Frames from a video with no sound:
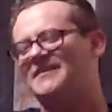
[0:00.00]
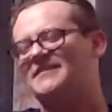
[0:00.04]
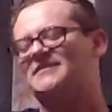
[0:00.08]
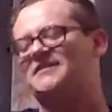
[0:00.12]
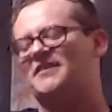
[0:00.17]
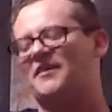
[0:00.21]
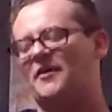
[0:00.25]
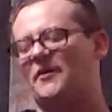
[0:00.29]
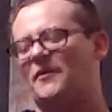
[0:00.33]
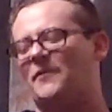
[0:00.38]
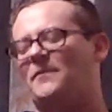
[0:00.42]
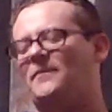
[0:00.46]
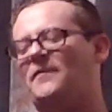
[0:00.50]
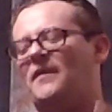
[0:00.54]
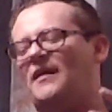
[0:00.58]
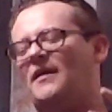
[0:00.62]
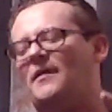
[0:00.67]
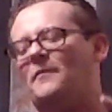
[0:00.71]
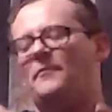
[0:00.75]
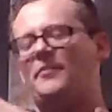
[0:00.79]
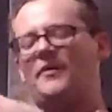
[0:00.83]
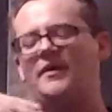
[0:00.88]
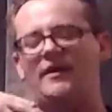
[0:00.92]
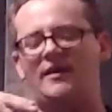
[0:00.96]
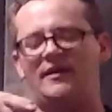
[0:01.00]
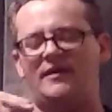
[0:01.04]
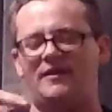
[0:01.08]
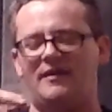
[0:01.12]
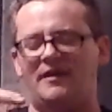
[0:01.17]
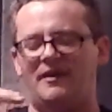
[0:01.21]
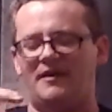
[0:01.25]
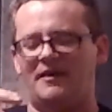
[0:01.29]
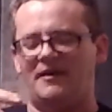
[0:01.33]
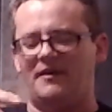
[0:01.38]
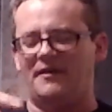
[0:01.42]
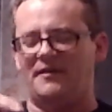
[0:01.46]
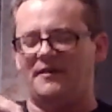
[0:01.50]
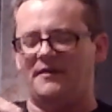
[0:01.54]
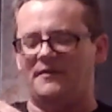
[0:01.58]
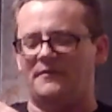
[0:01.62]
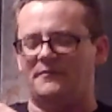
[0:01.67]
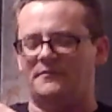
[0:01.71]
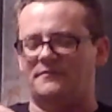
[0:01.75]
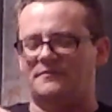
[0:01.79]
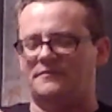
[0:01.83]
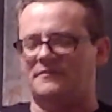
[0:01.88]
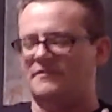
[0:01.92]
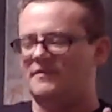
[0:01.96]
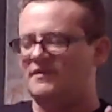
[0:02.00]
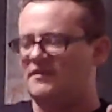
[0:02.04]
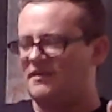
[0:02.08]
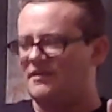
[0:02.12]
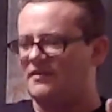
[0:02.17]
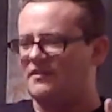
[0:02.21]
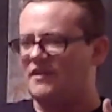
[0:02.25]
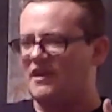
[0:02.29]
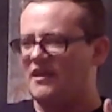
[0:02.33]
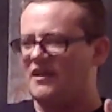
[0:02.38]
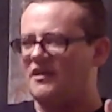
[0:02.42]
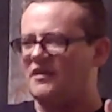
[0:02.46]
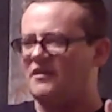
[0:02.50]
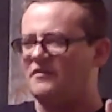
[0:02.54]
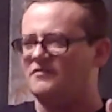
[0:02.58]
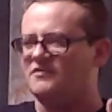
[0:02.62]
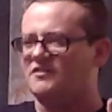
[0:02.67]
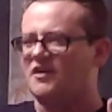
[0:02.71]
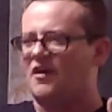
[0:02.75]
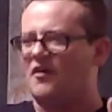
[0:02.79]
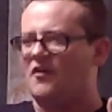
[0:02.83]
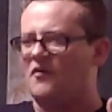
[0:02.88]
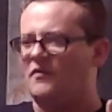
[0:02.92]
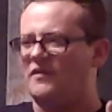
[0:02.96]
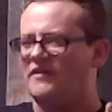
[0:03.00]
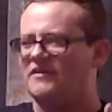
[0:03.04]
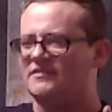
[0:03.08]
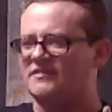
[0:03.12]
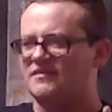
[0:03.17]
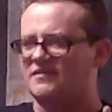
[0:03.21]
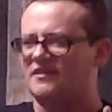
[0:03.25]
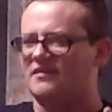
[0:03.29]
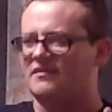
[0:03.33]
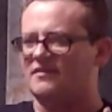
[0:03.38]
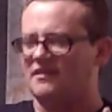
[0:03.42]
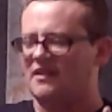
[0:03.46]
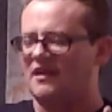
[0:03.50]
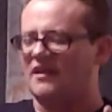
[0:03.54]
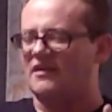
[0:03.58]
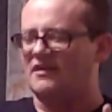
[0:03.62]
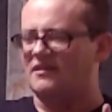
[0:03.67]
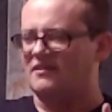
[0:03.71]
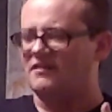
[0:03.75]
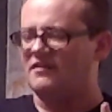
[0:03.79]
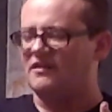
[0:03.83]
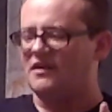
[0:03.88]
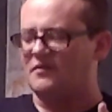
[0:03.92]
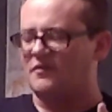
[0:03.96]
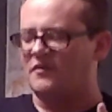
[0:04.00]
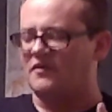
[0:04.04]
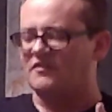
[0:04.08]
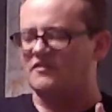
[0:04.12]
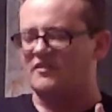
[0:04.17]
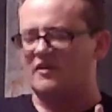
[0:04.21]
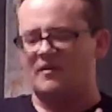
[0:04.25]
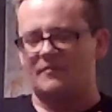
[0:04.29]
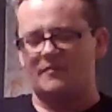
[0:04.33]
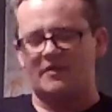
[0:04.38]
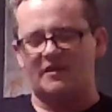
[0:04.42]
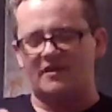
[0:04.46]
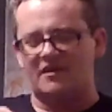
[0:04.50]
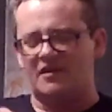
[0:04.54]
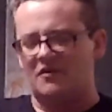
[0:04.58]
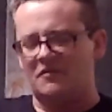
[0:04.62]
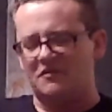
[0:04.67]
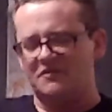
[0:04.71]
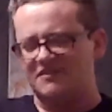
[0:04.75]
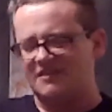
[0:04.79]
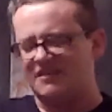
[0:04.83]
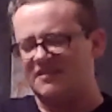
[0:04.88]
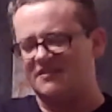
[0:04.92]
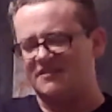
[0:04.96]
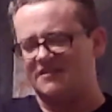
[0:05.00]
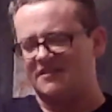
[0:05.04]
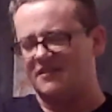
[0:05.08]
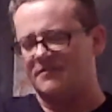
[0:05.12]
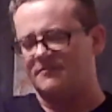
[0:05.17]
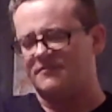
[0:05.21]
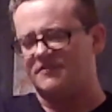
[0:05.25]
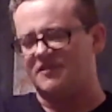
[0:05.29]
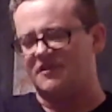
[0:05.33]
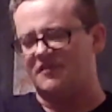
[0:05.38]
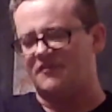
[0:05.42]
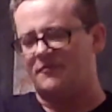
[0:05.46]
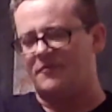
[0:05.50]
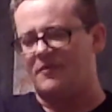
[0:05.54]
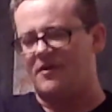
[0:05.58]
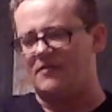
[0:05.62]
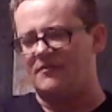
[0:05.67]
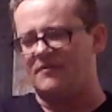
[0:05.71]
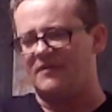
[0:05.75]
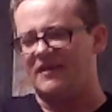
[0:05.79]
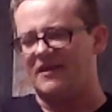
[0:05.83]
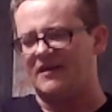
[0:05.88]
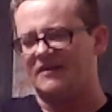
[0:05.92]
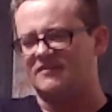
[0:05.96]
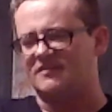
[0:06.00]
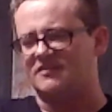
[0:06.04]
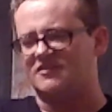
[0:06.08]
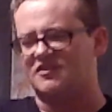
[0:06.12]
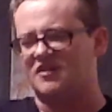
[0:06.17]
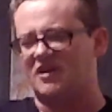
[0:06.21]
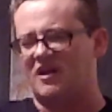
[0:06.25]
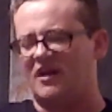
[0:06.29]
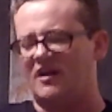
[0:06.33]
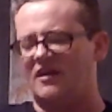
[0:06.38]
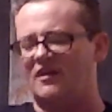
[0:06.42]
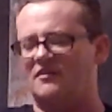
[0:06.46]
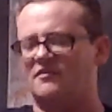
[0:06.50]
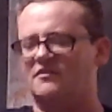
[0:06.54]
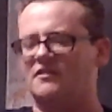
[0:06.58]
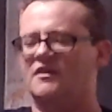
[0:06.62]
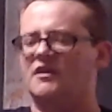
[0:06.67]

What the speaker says: So, but that he was always like we were talking about. He always did see himself probably as a child.